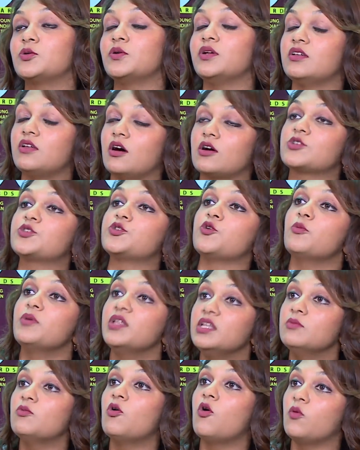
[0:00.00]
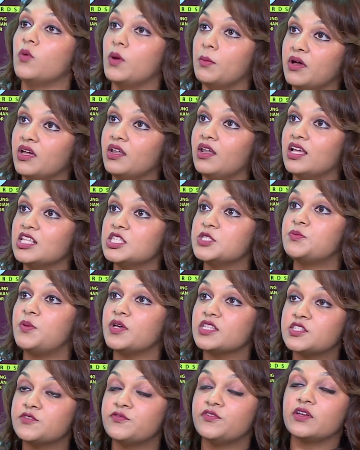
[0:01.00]
to induct so many more women and
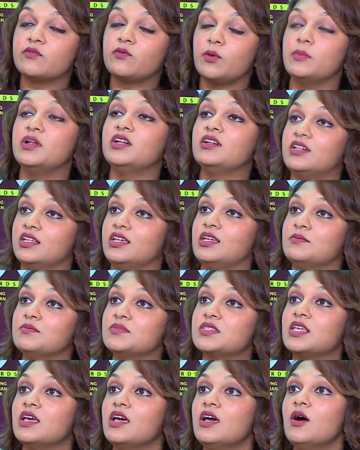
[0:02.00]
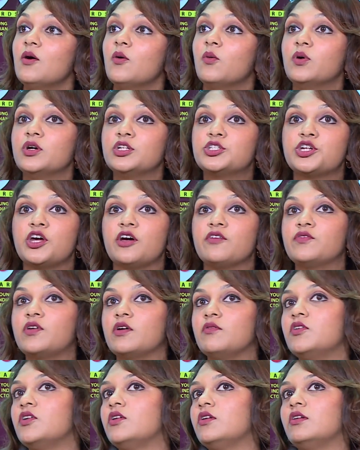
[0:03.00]
specific women teams, which have
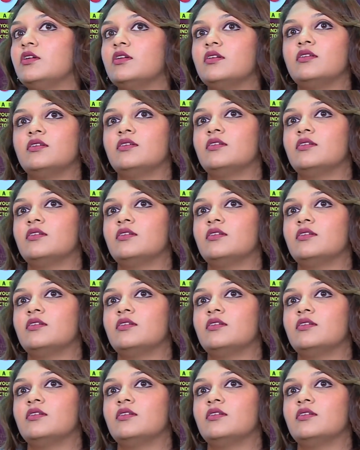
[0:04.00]
given